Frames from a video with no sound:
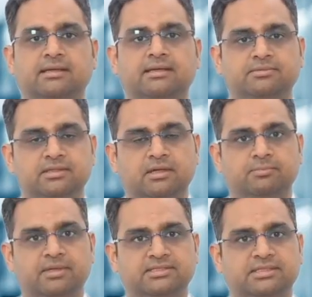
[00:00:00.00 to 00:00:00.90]
if it
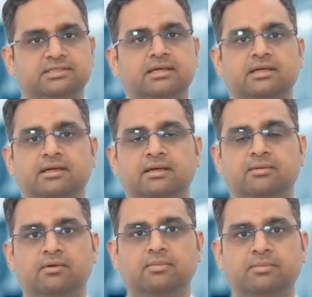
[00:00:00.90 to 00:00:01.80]
compresses a
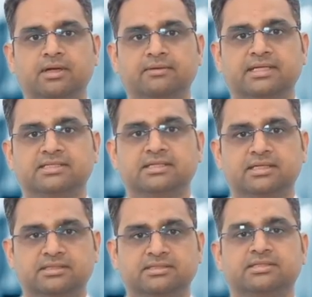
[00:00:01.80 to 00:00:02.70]
nerve or blood vessel
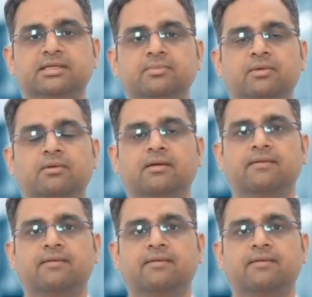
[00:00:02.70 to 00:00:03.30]
in its neighborhood.